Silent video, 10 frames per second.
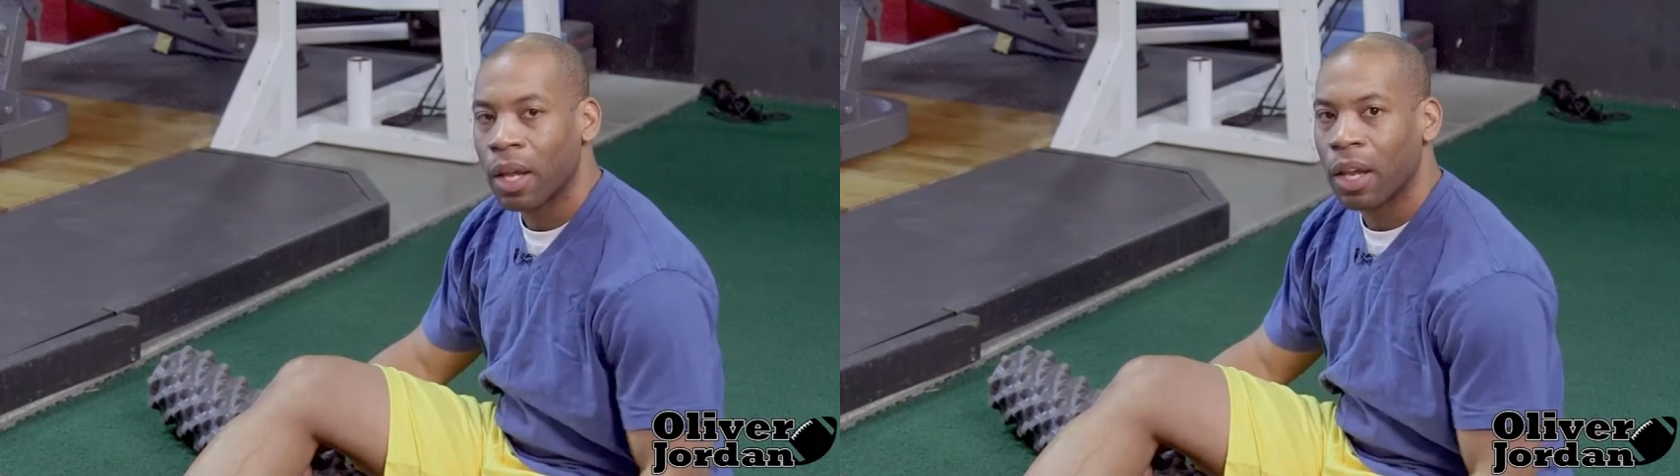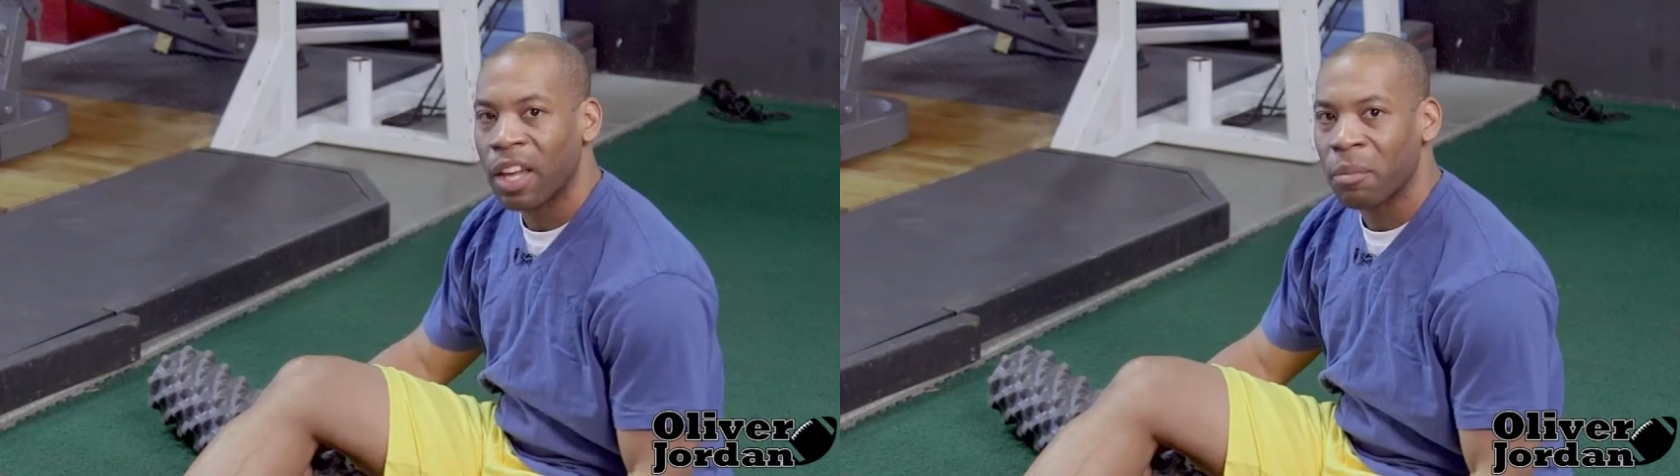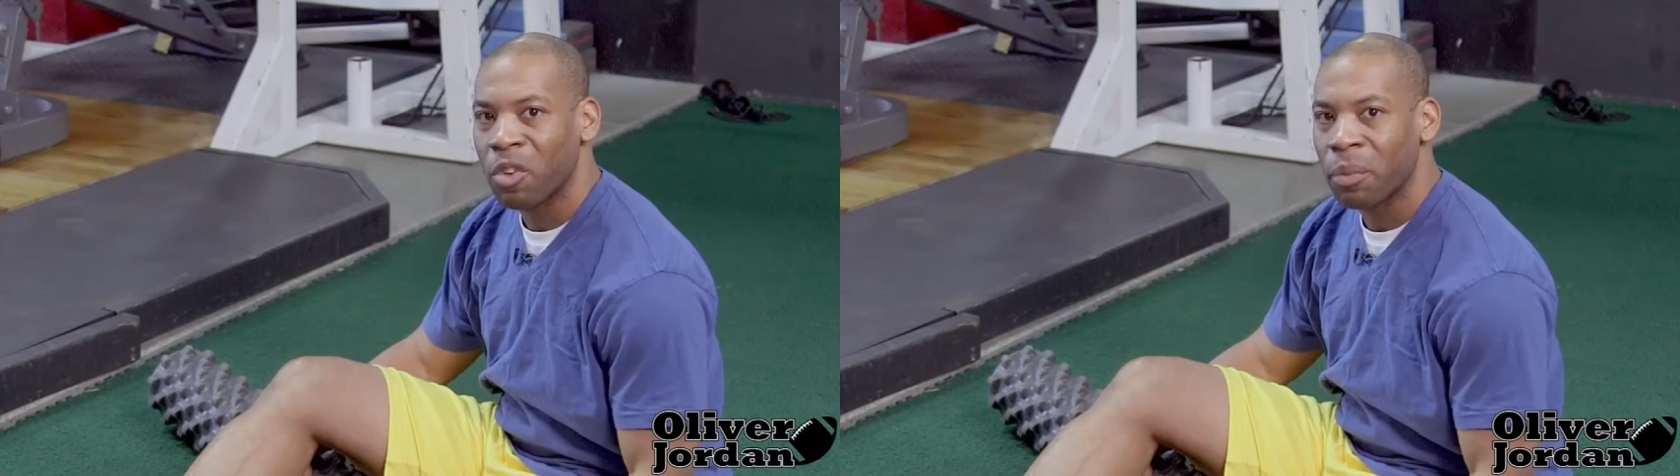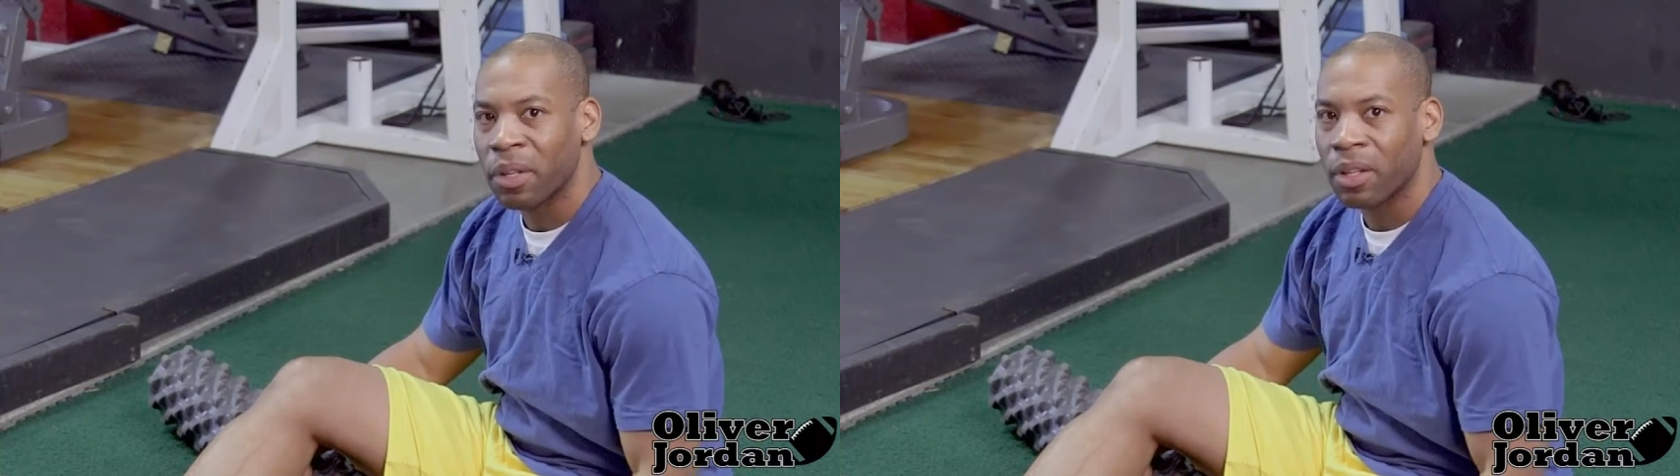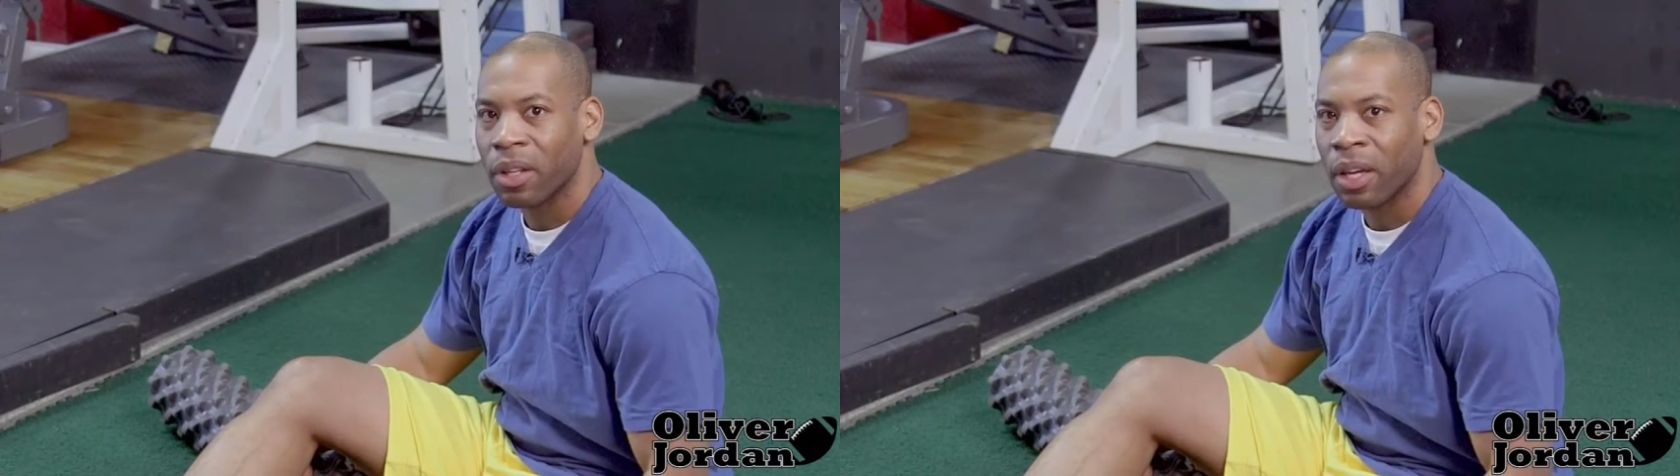leg
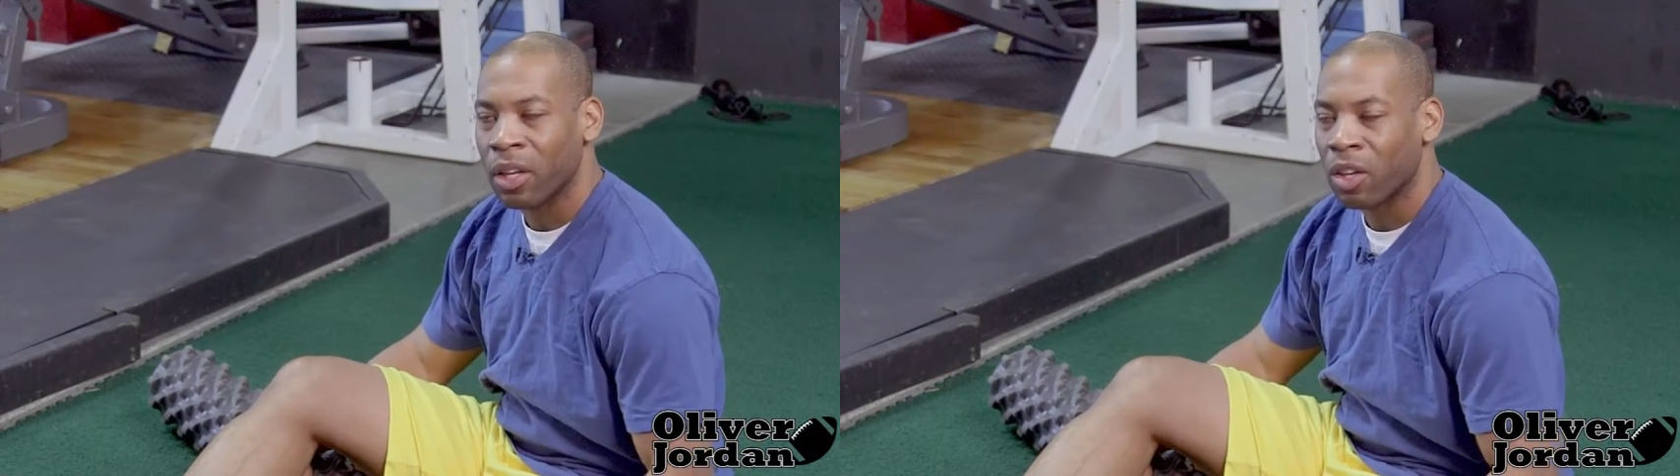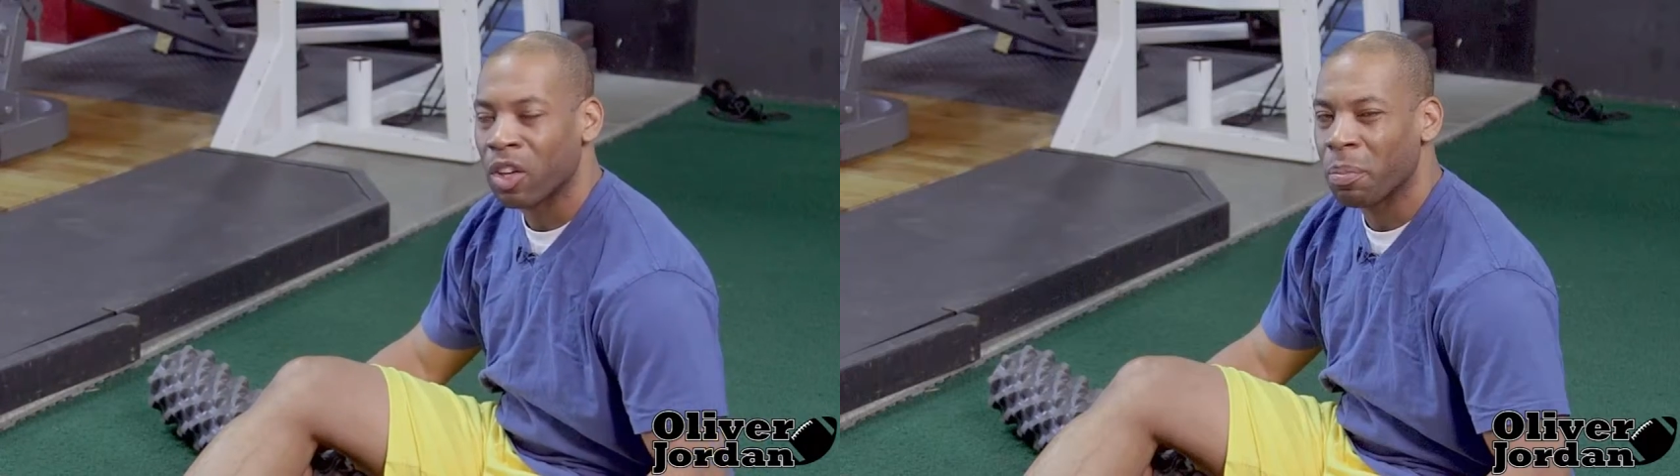movement and, you know,